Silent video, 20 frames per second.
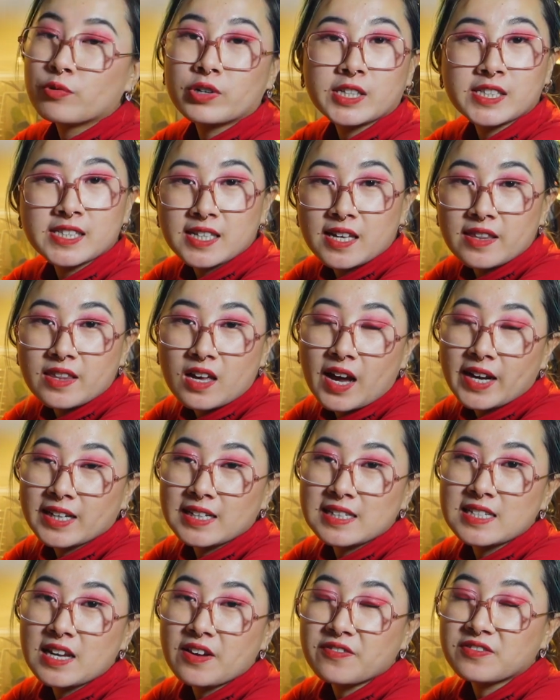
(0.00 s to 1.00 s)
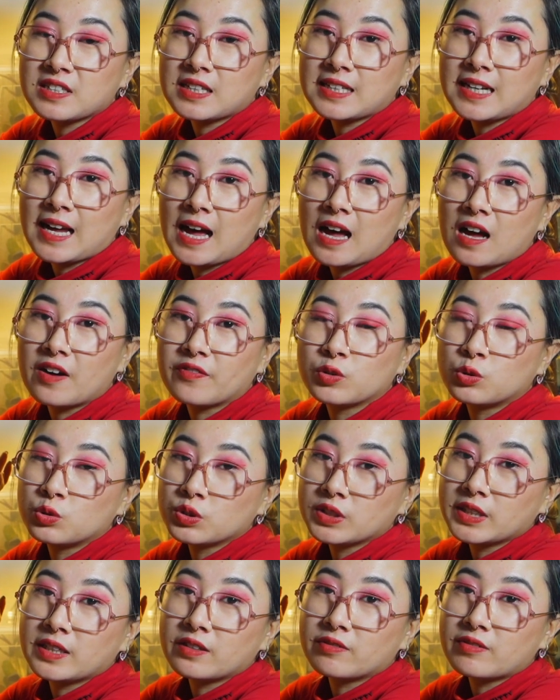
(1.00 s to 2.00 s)
prettier that I can definitely have all
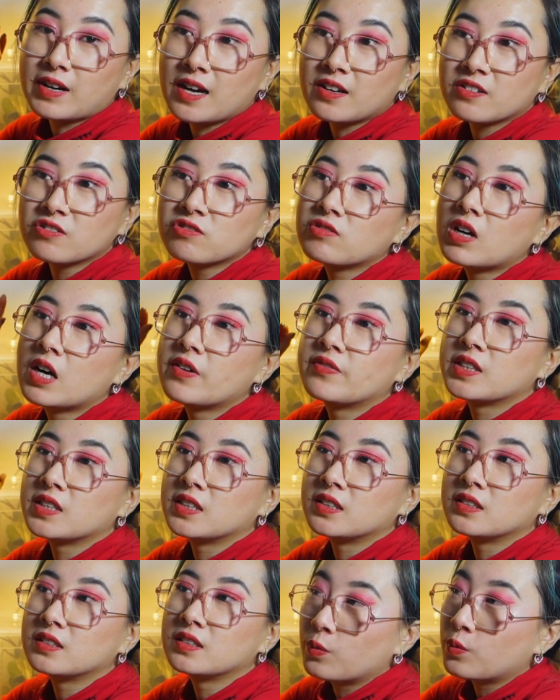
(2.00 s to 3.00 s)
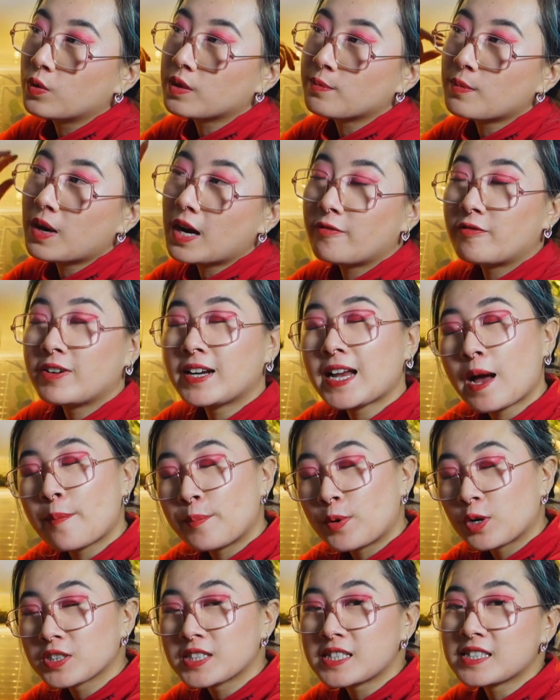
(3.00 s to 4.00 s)
year round, rather than with my rehab
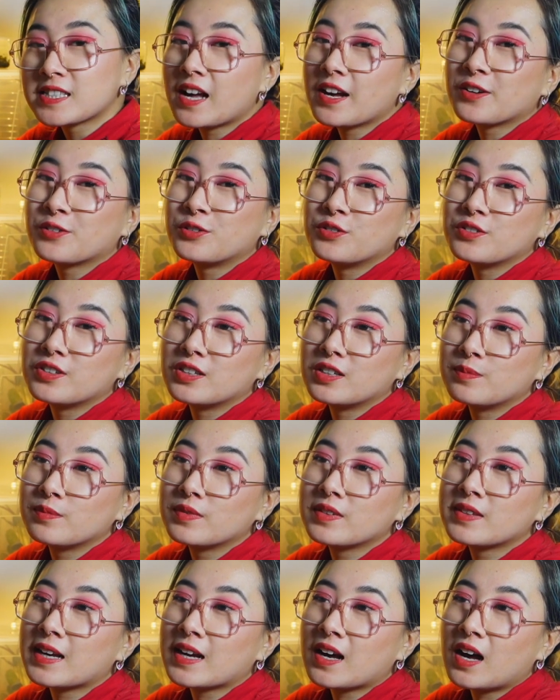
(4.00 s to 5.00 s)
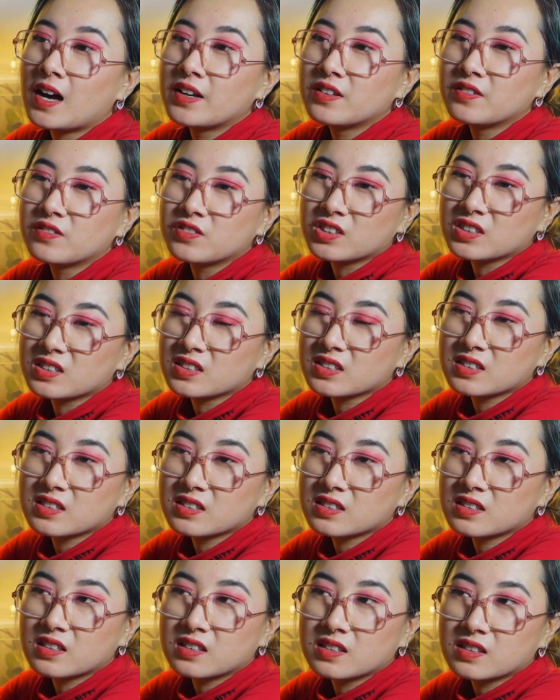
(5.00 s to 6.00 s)
boxes that I call them. They're kind of
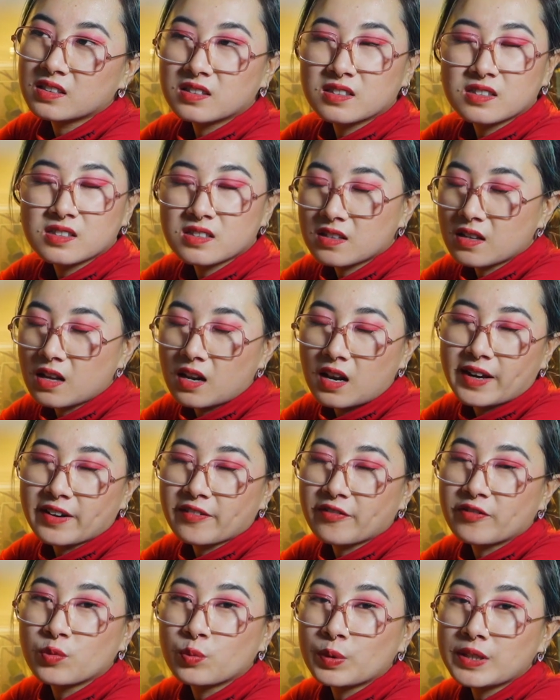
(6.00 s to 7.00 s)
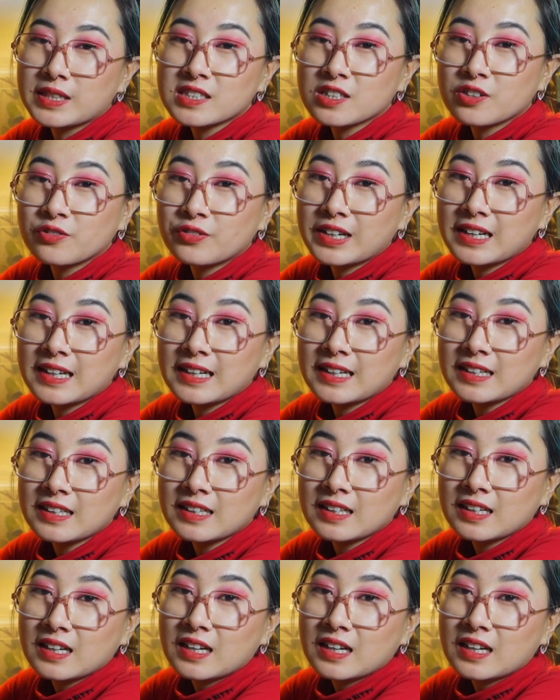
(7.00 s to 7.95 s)
just like for winter, really.